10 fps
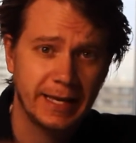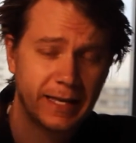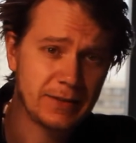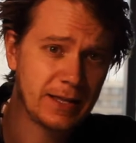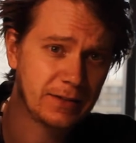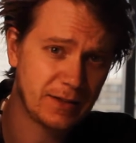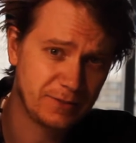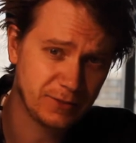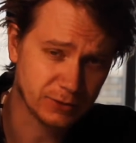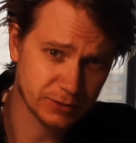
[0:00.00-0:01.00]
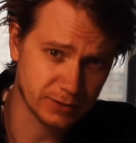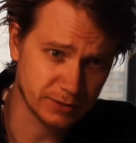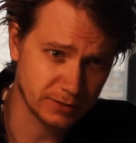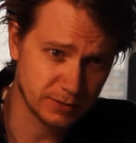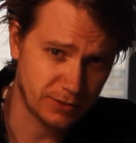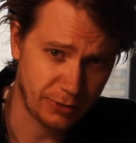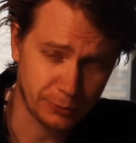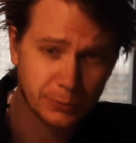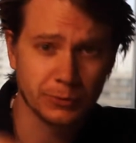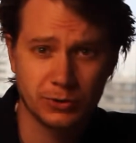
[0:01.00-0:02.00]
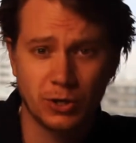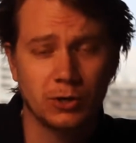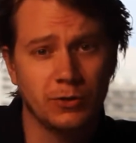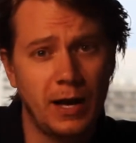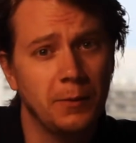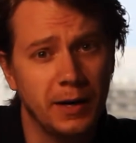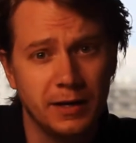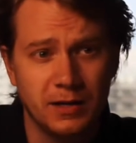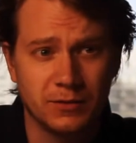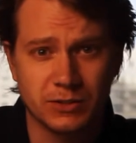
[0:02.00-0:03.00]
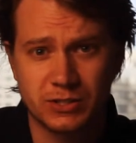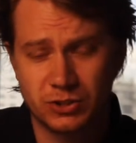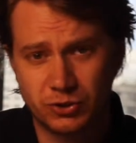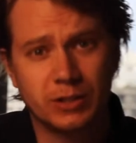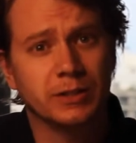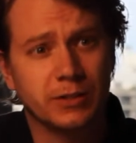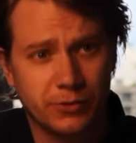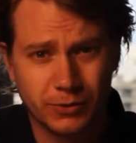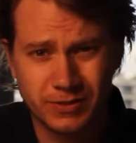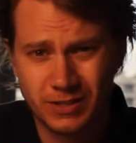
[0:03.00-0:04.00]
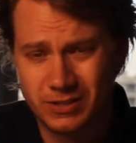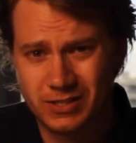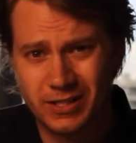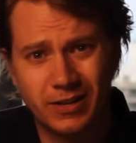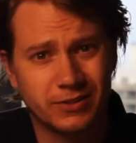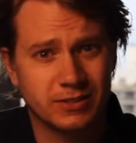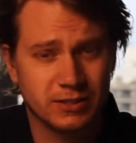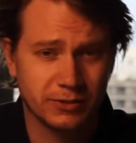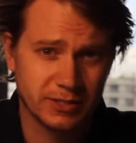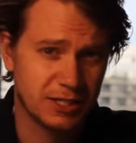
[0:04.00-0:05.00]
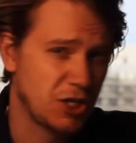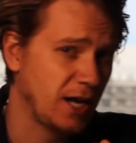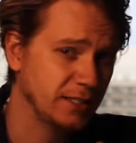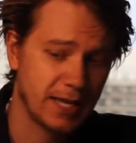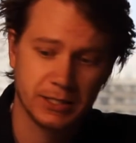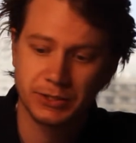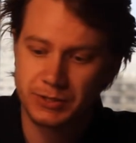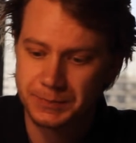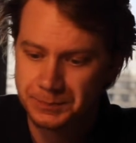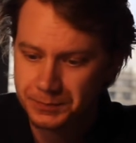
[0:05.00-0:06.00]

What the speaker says: and then they filter it through the charcoal that way, versus trickling through it, such as the other distillers like Jack Daniels.